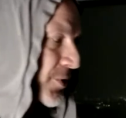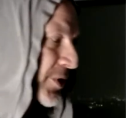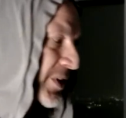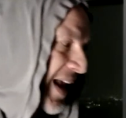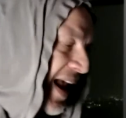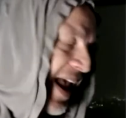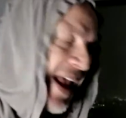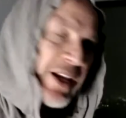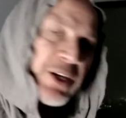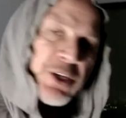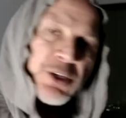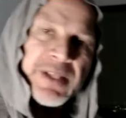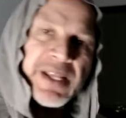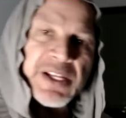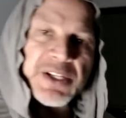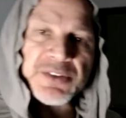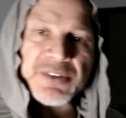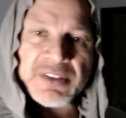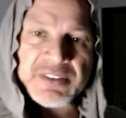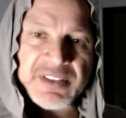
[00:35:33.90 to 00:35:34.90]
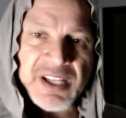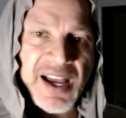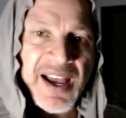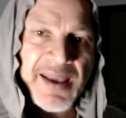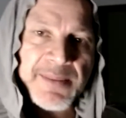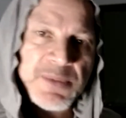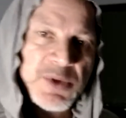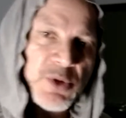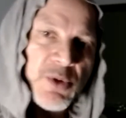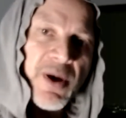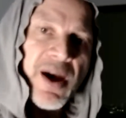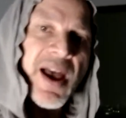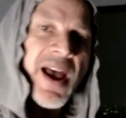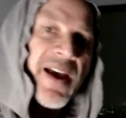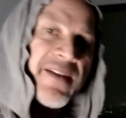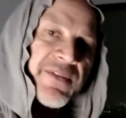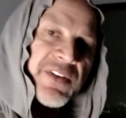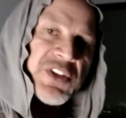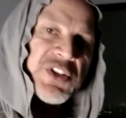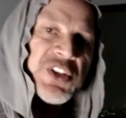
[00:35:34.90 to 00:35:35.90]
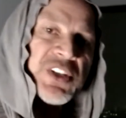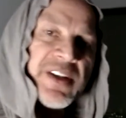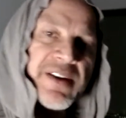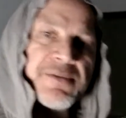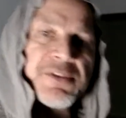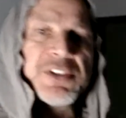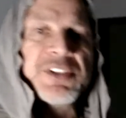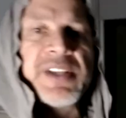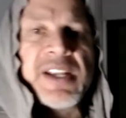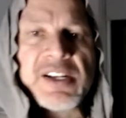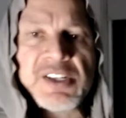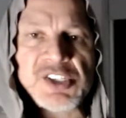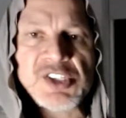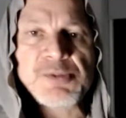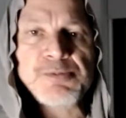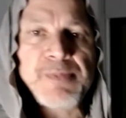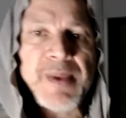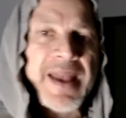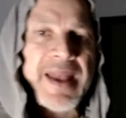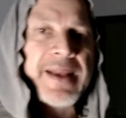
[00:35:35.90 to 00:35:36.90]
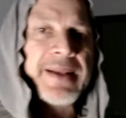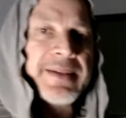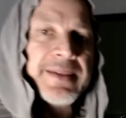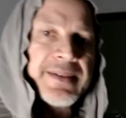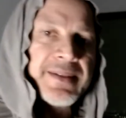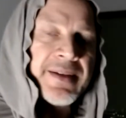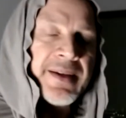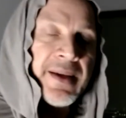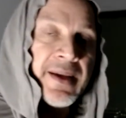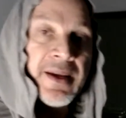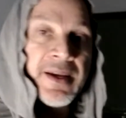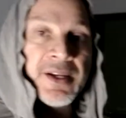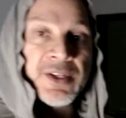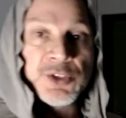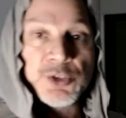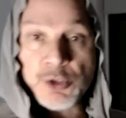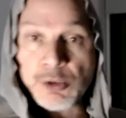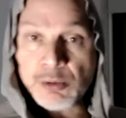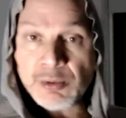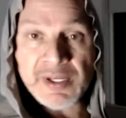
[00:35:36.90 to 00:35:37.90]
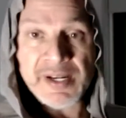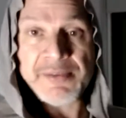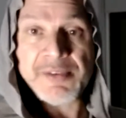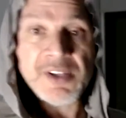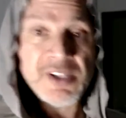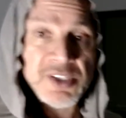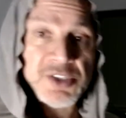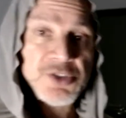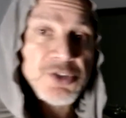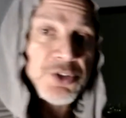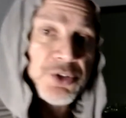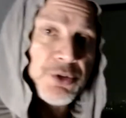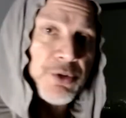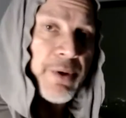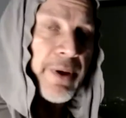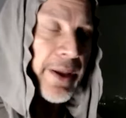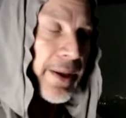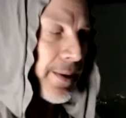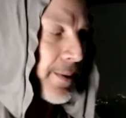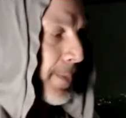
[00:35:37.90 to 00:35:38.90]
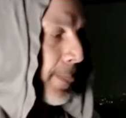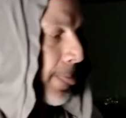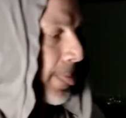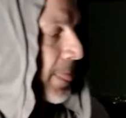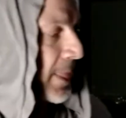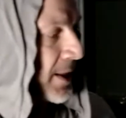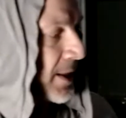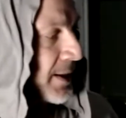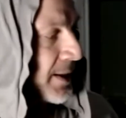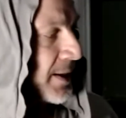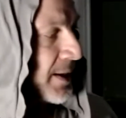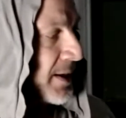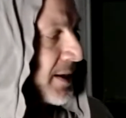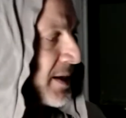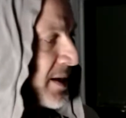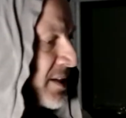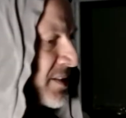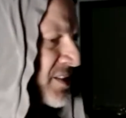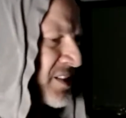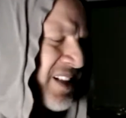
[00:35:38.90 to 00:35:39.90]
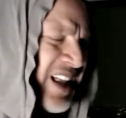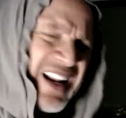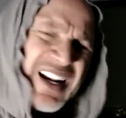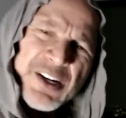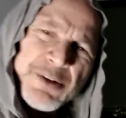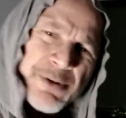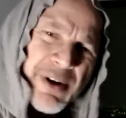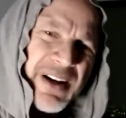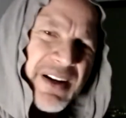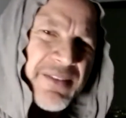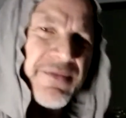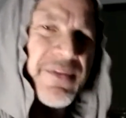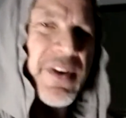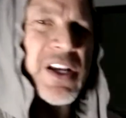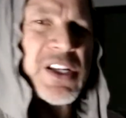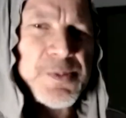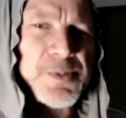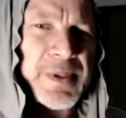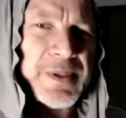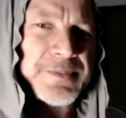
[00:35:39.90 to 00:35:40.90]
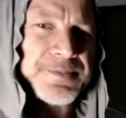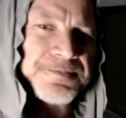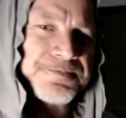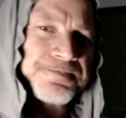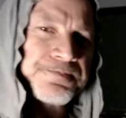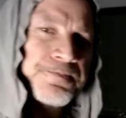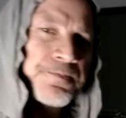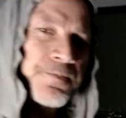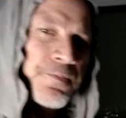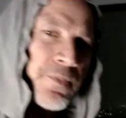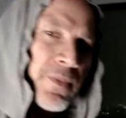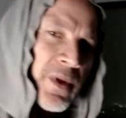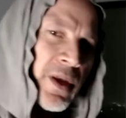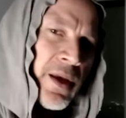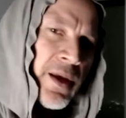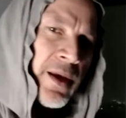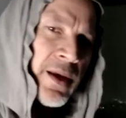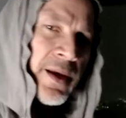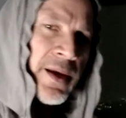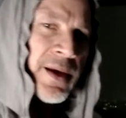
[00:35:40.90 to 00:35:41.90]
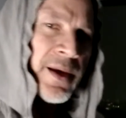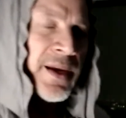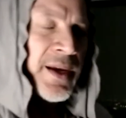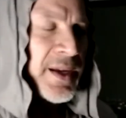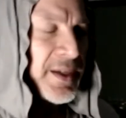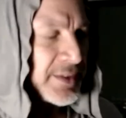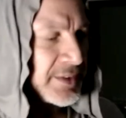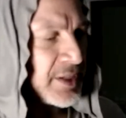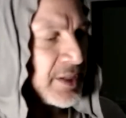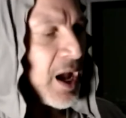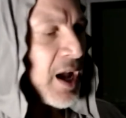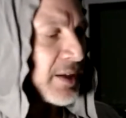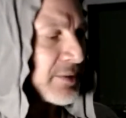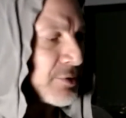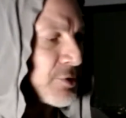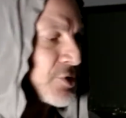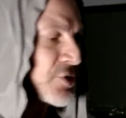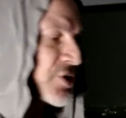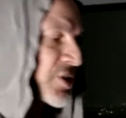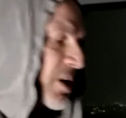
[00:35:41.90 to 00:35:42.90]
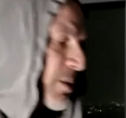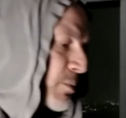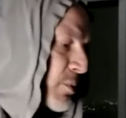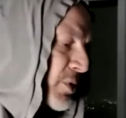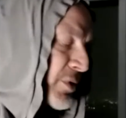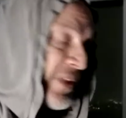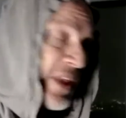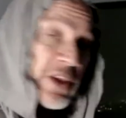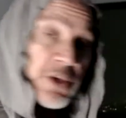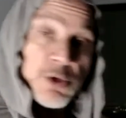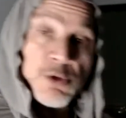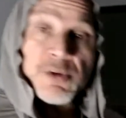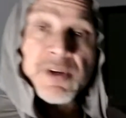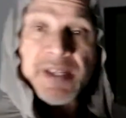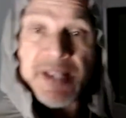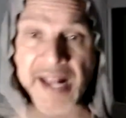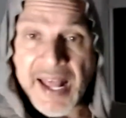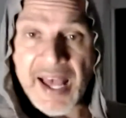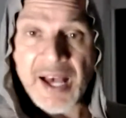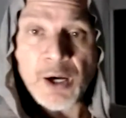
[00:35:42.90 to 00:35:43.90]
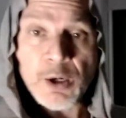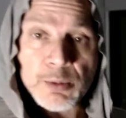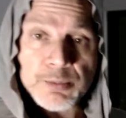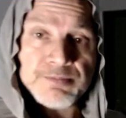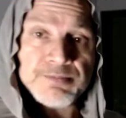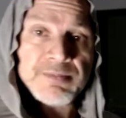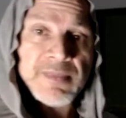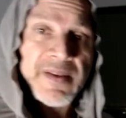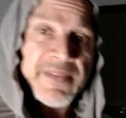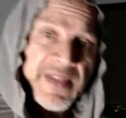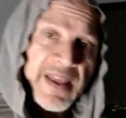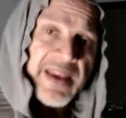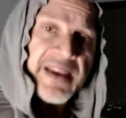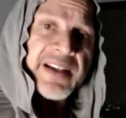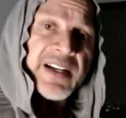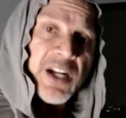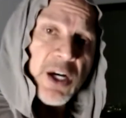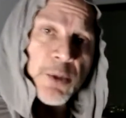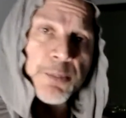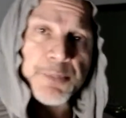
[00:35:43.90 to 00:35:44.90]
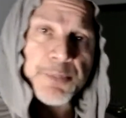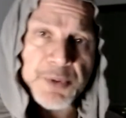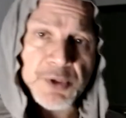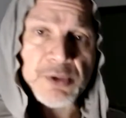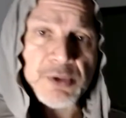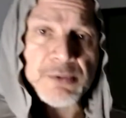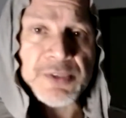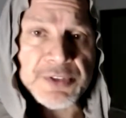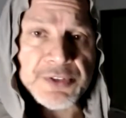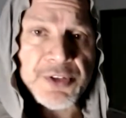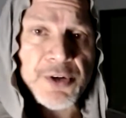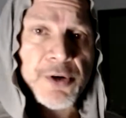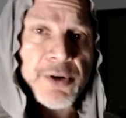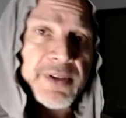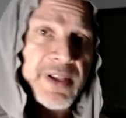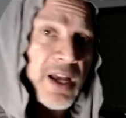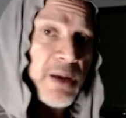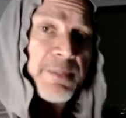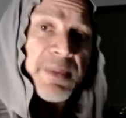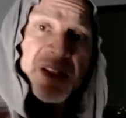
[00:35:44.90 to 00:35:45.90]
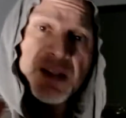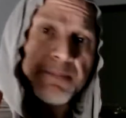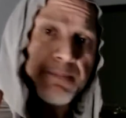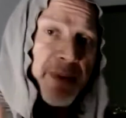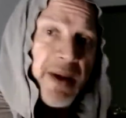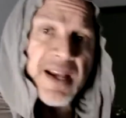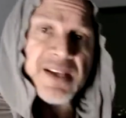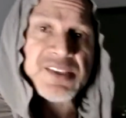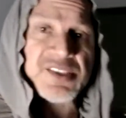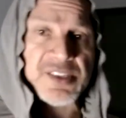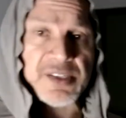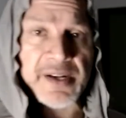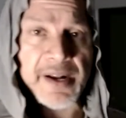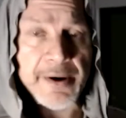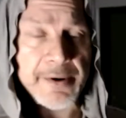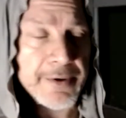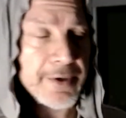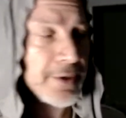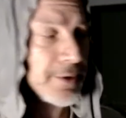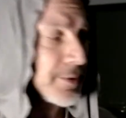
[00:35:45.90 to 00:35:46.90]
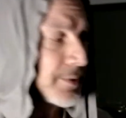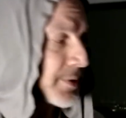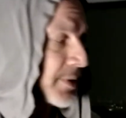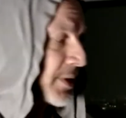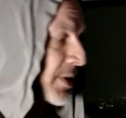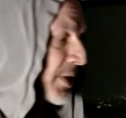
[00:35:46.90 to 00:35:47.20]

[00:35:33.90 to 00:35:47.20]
calculating the time you have each and every day to spend doing whatever it is you're doing. It's not a great investment. Talk to someone that you can help and they can help you in return. That'd be the best scenario.